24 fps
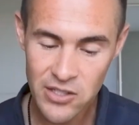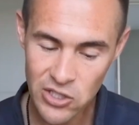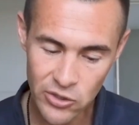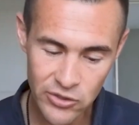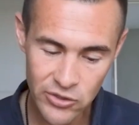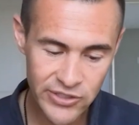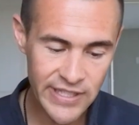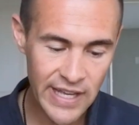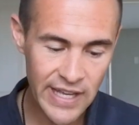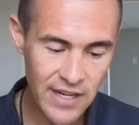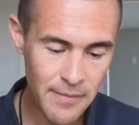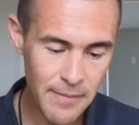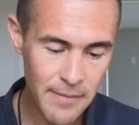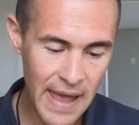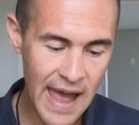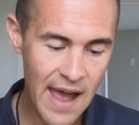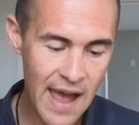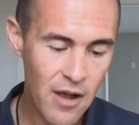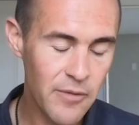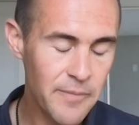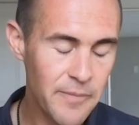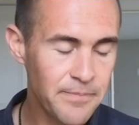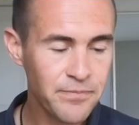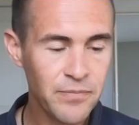So you'll send them
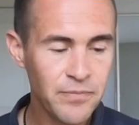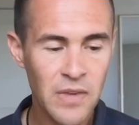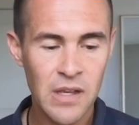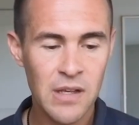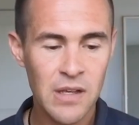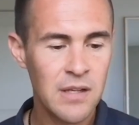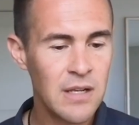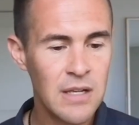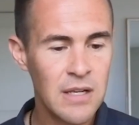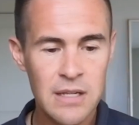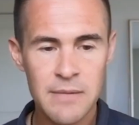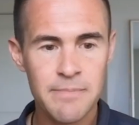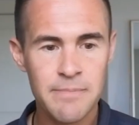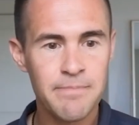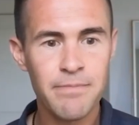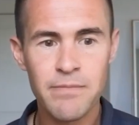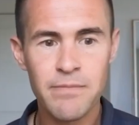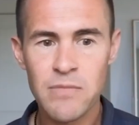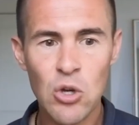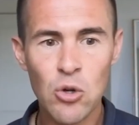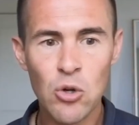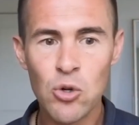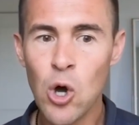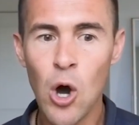out,
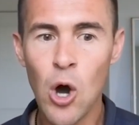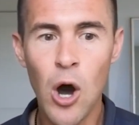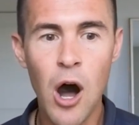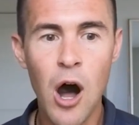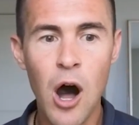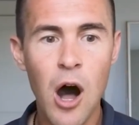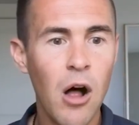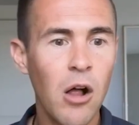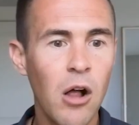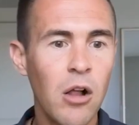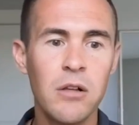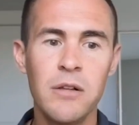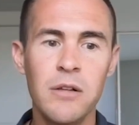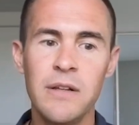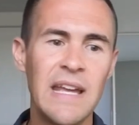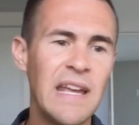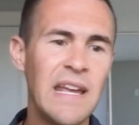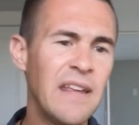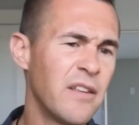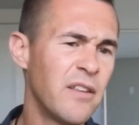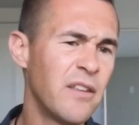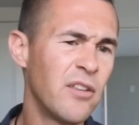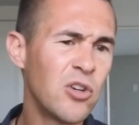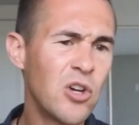you'll call,
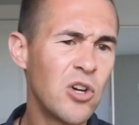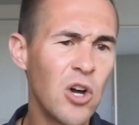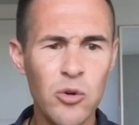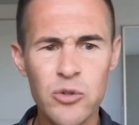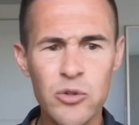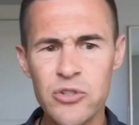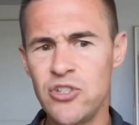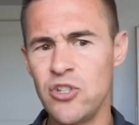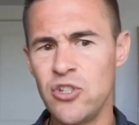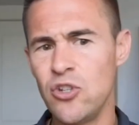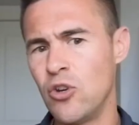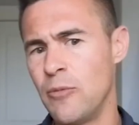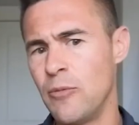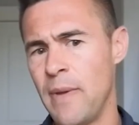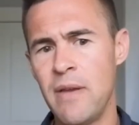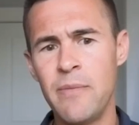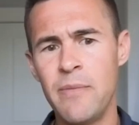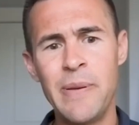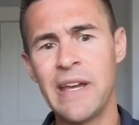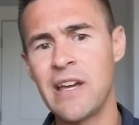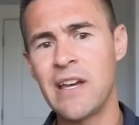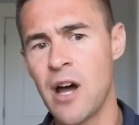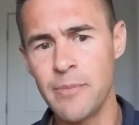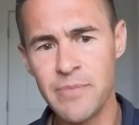either they'll ghost you or
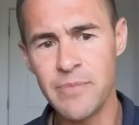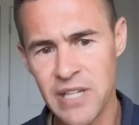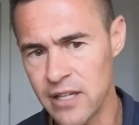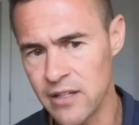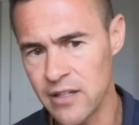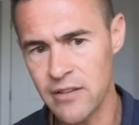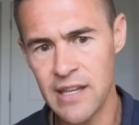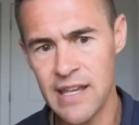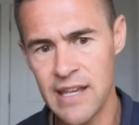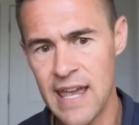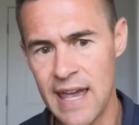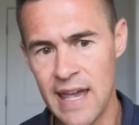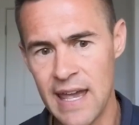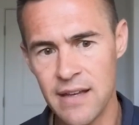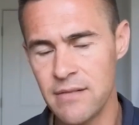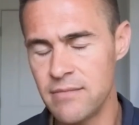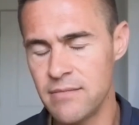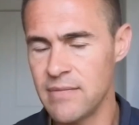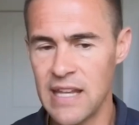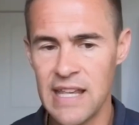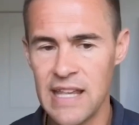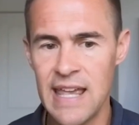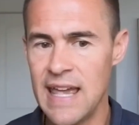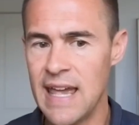maybe pick up, tell you they
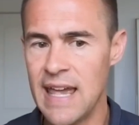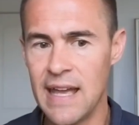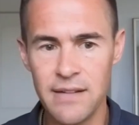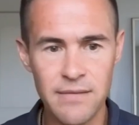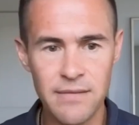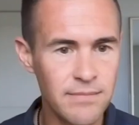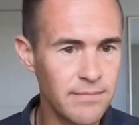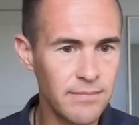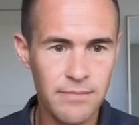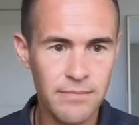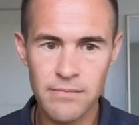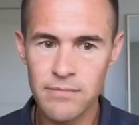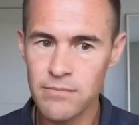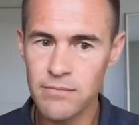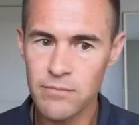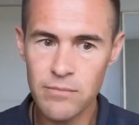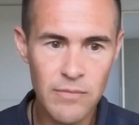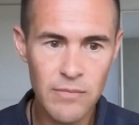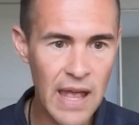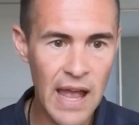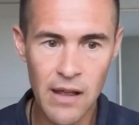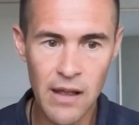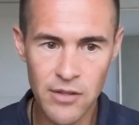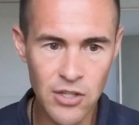can't,
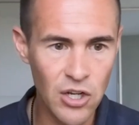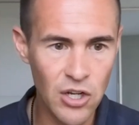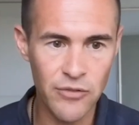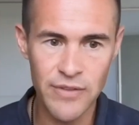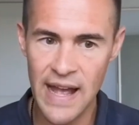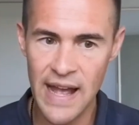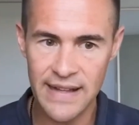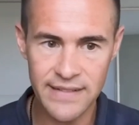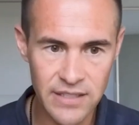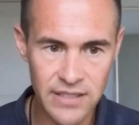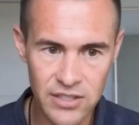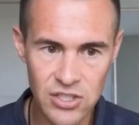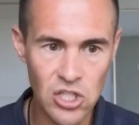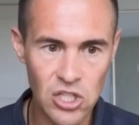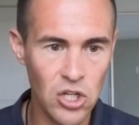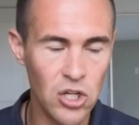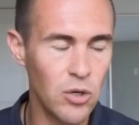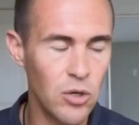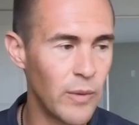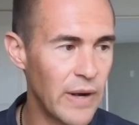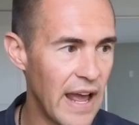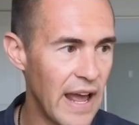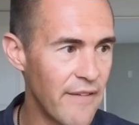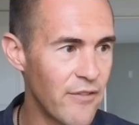not this
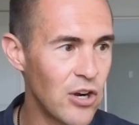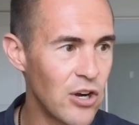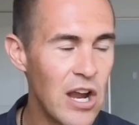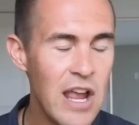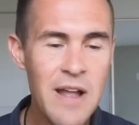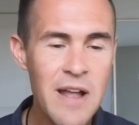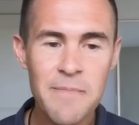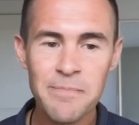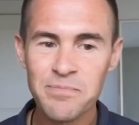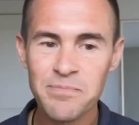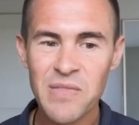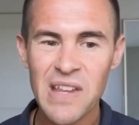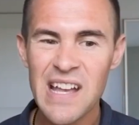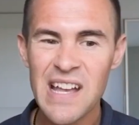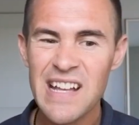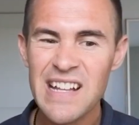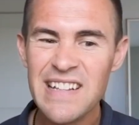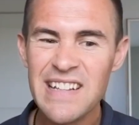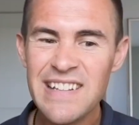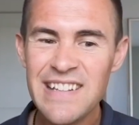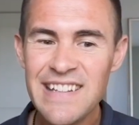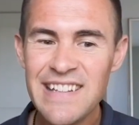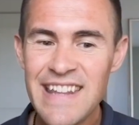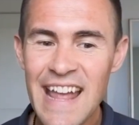year or whatever.
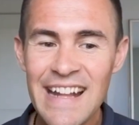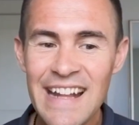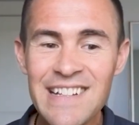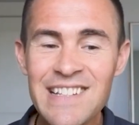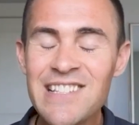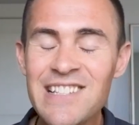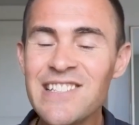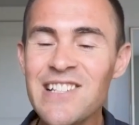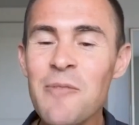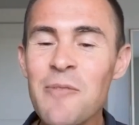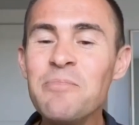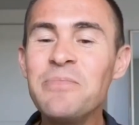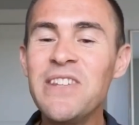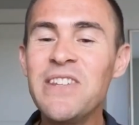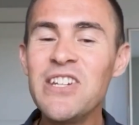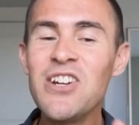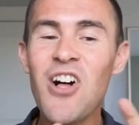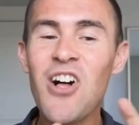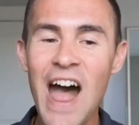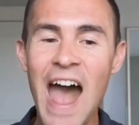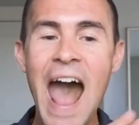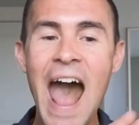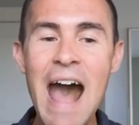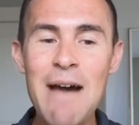Then something
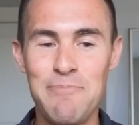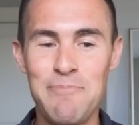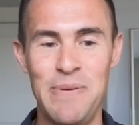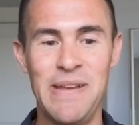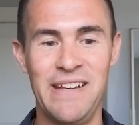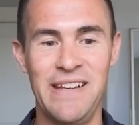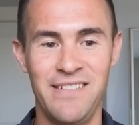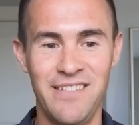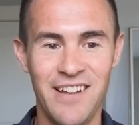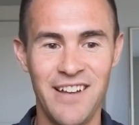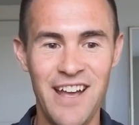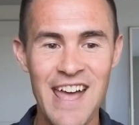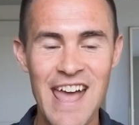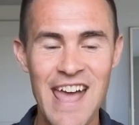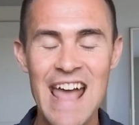will happen.